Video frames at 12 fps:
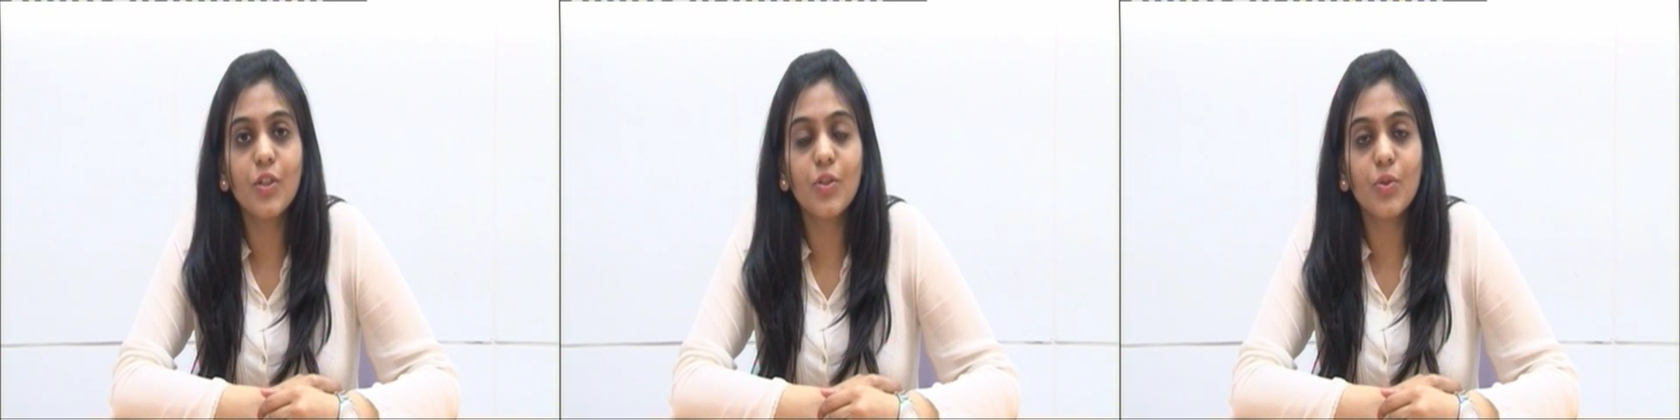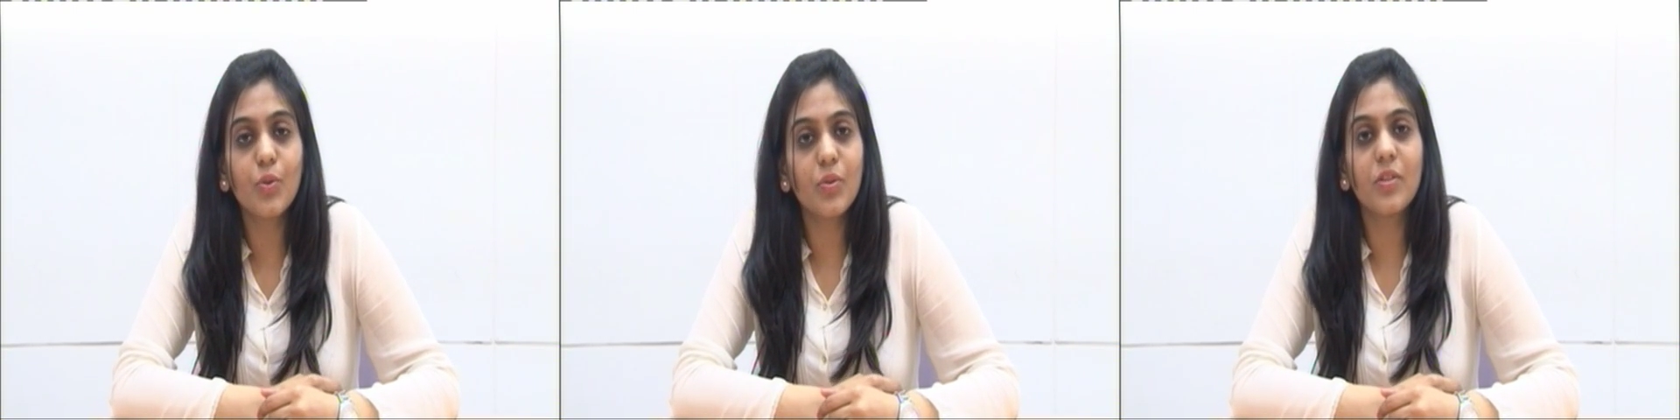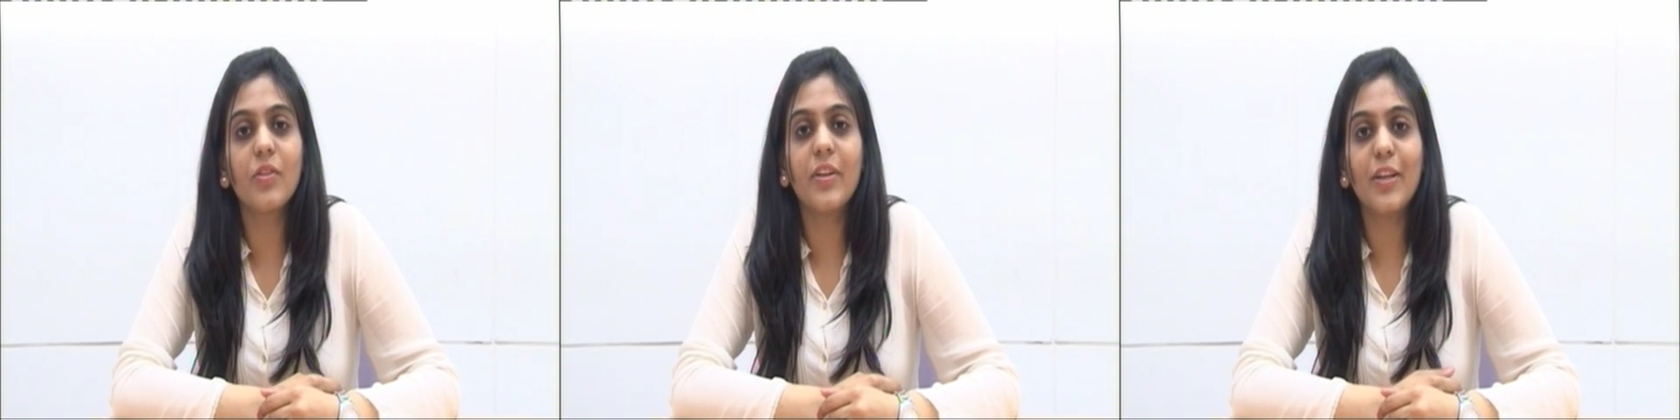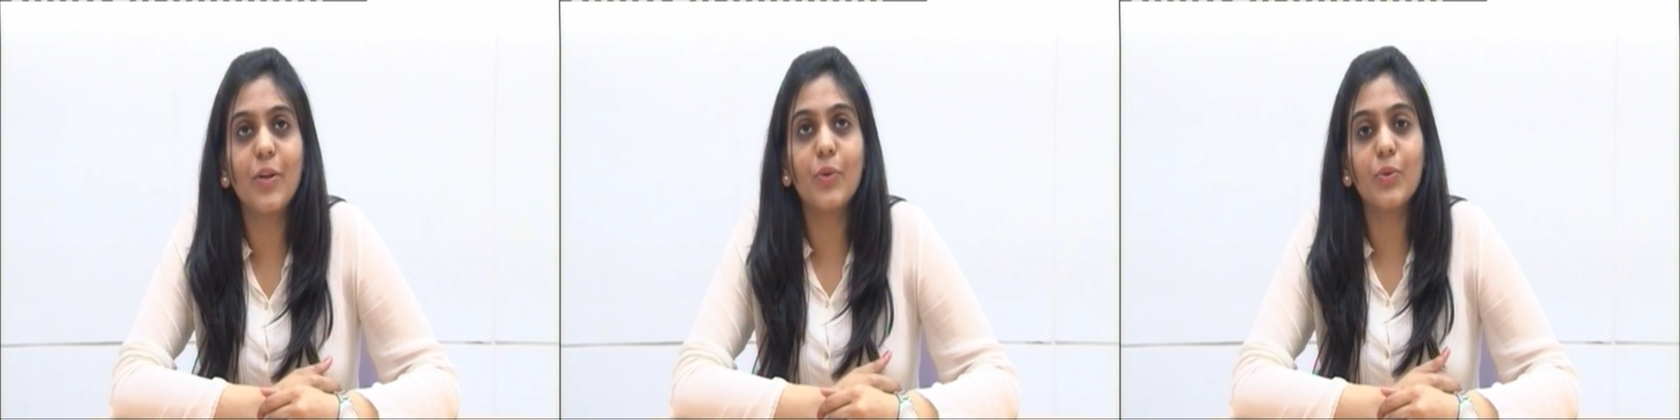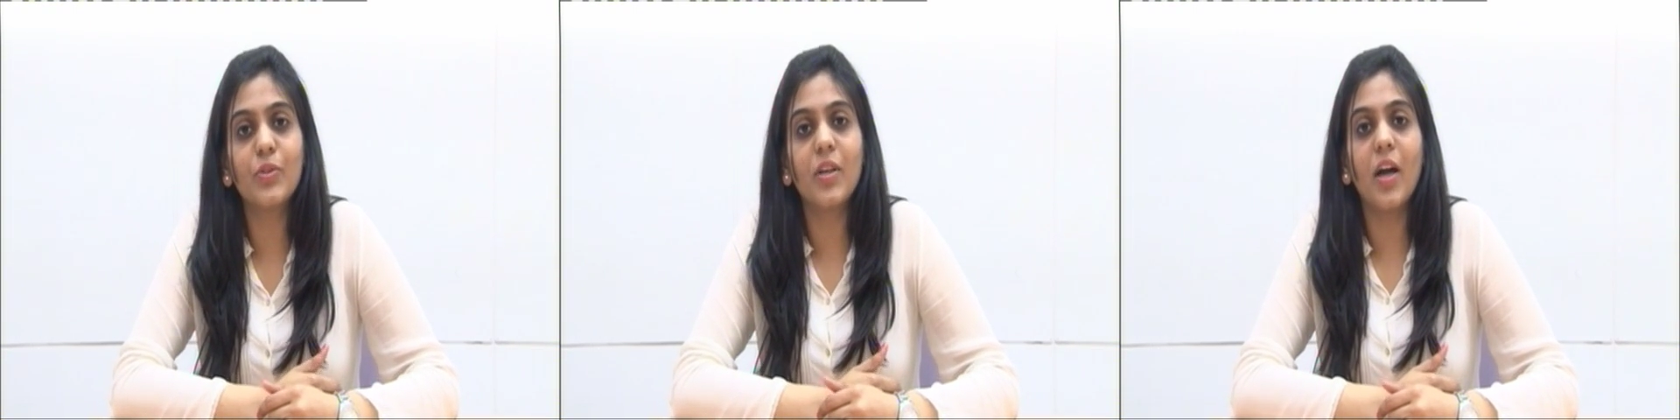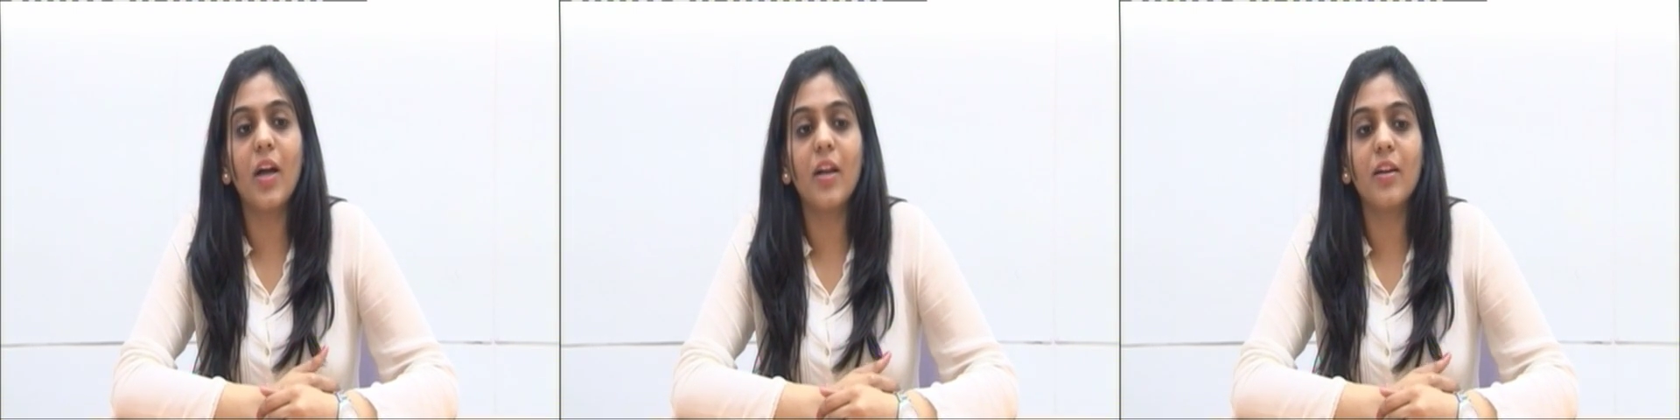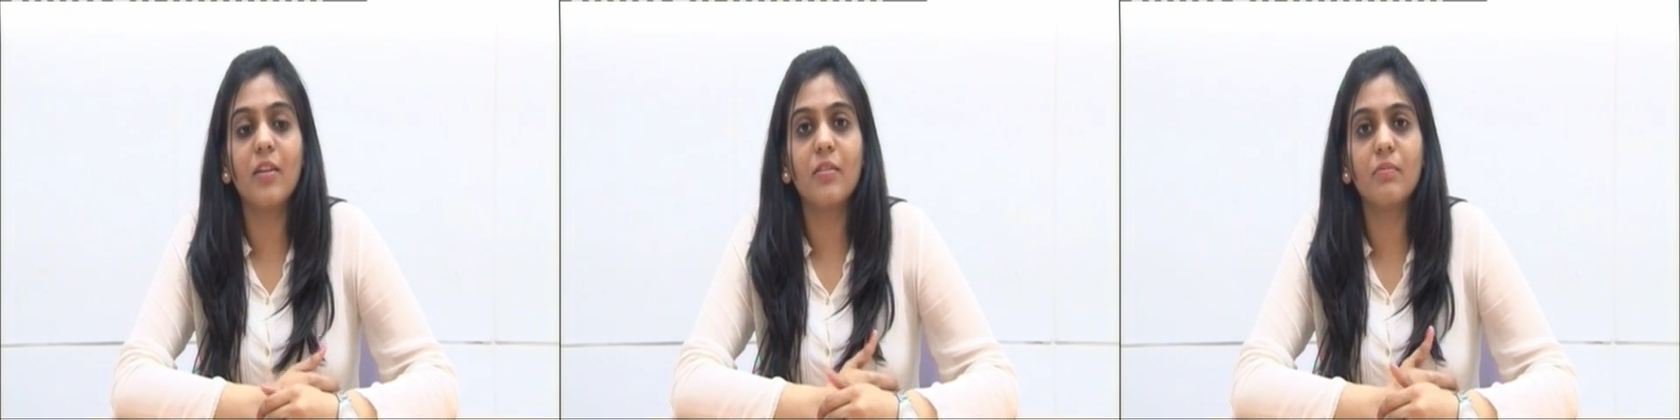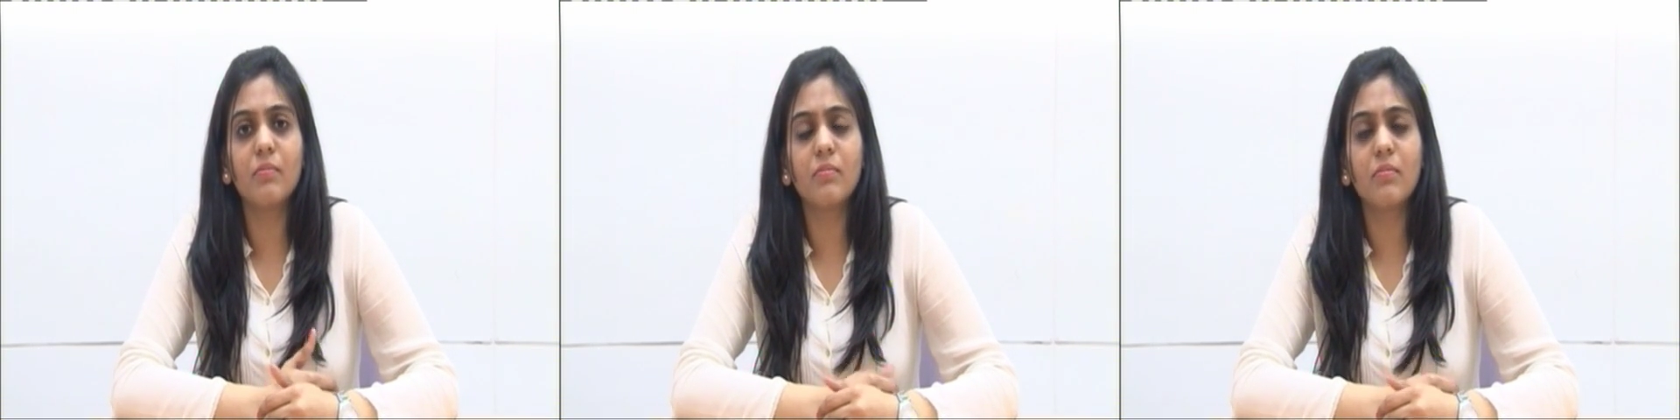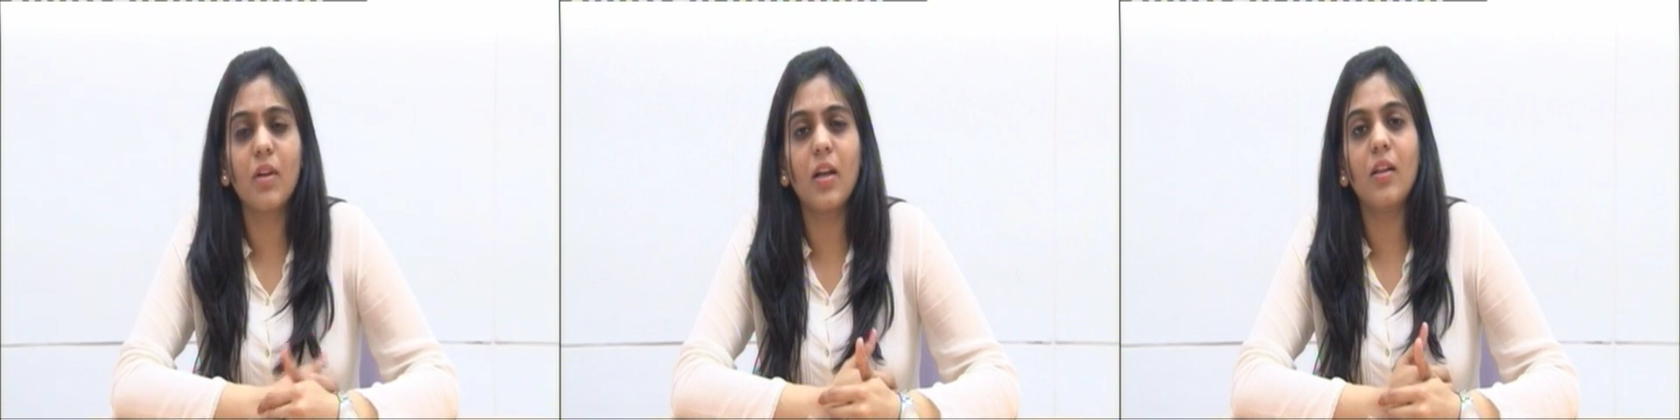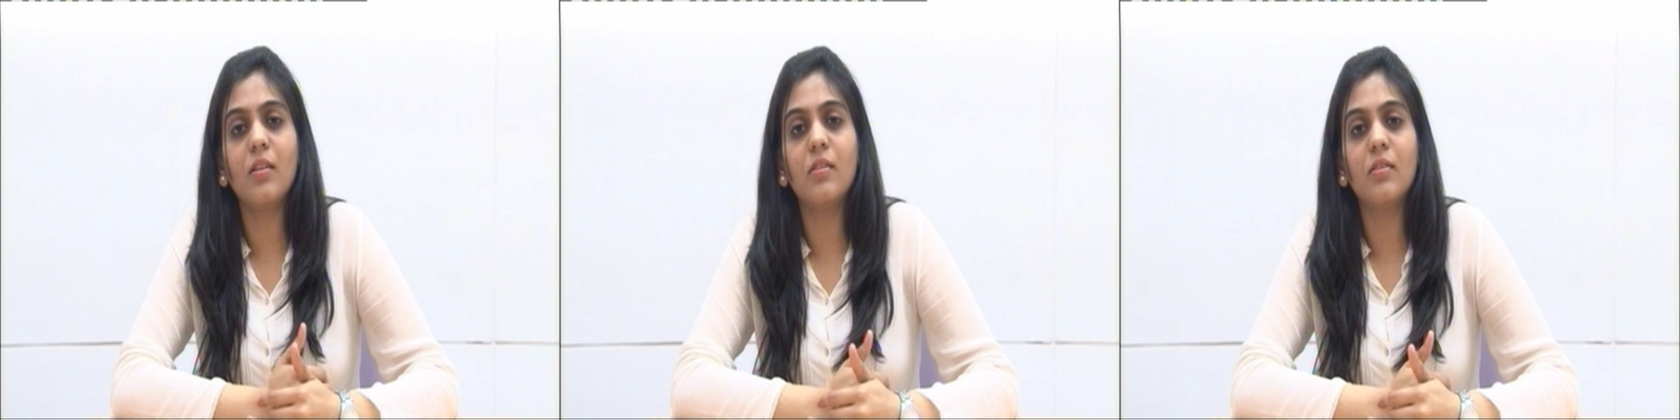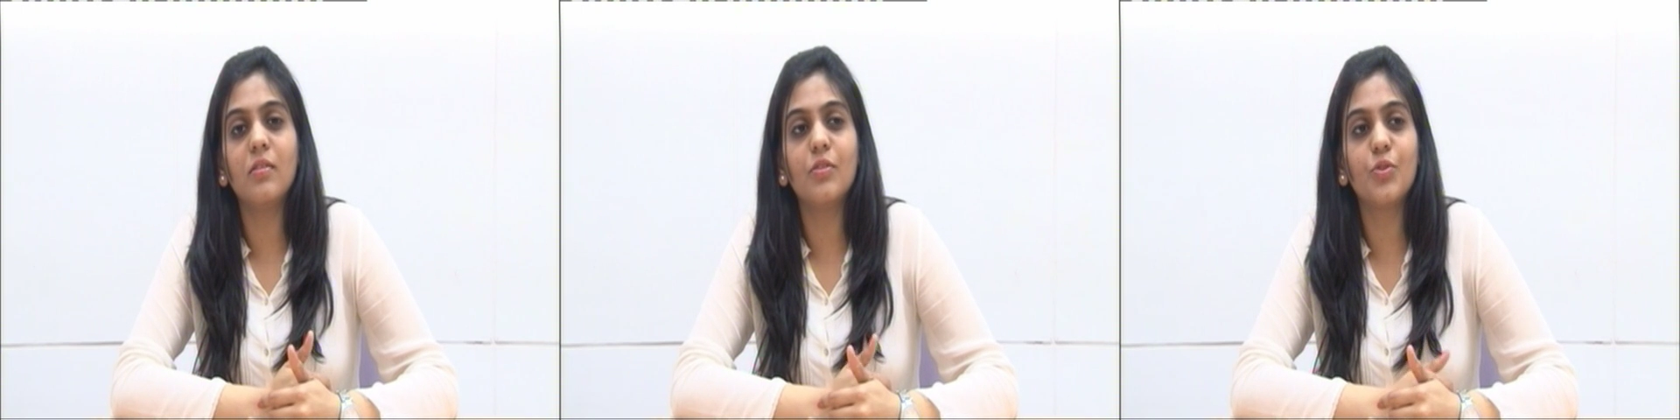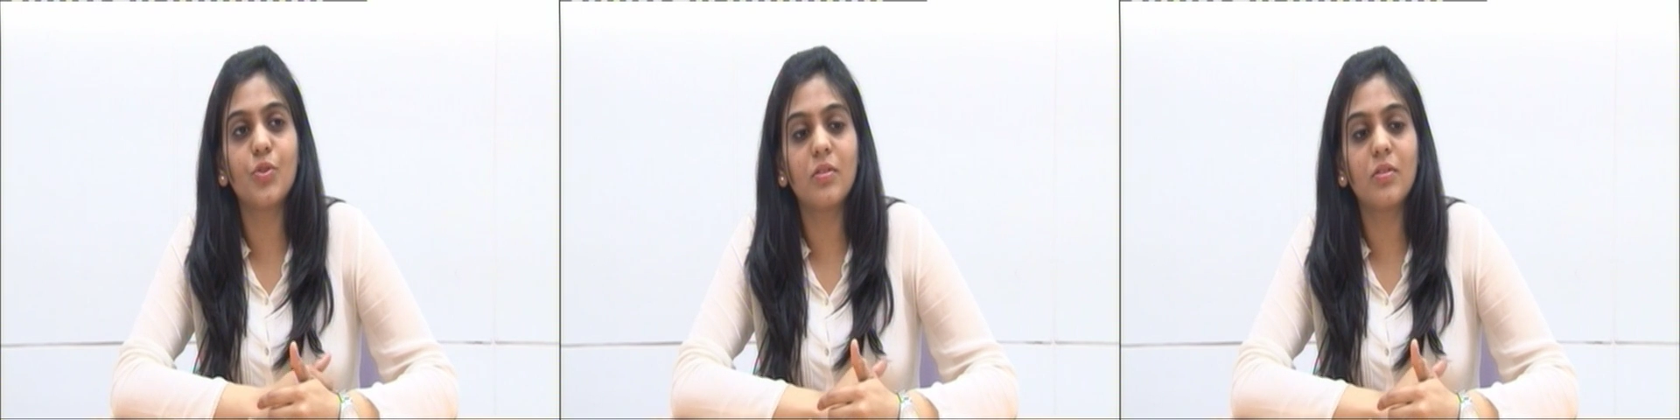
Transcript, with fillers: So it was a great course, and uh, I'll